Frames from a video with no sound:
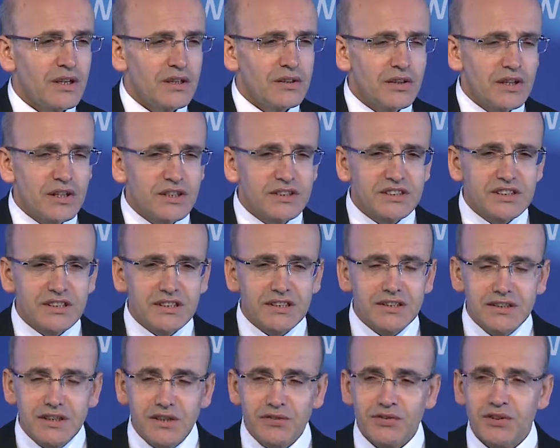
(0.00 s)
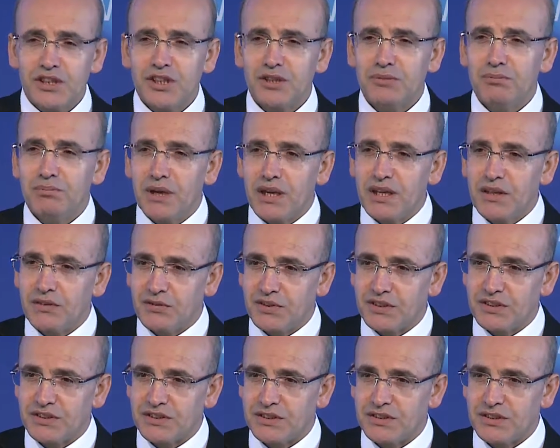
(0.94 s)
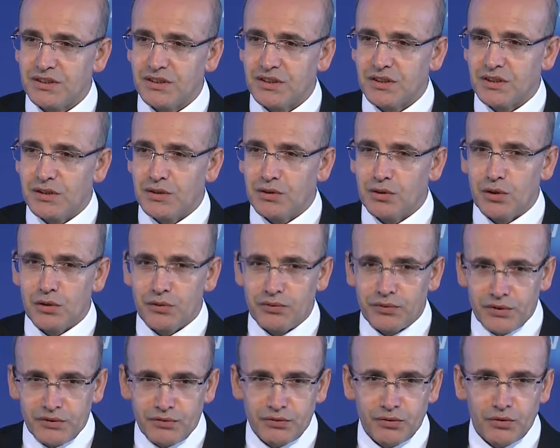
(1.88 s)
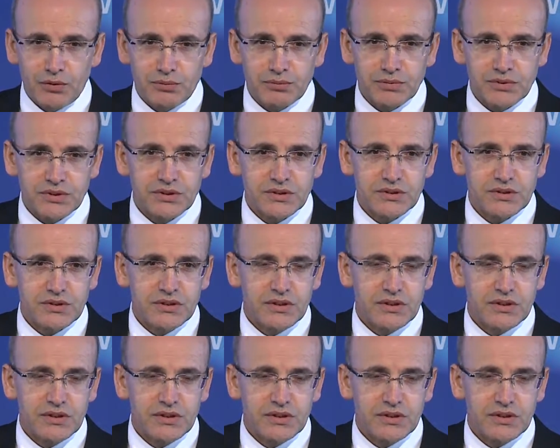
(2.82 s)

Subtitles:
there are significant benefits of reforms.